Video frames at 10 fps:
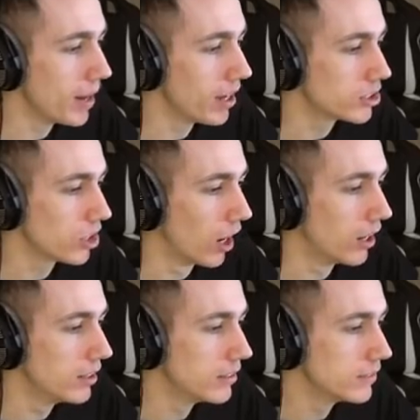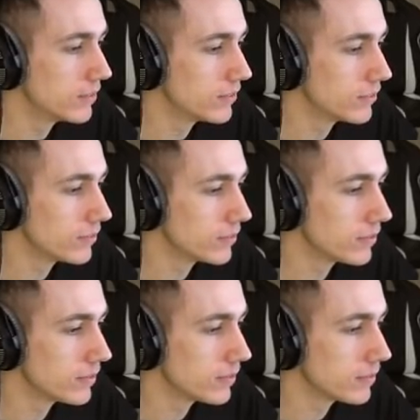have my last oh, shot. God.
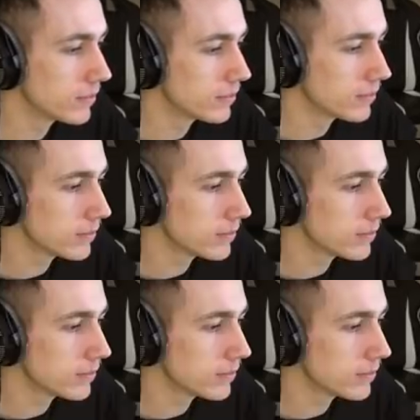Hey, Simon, use the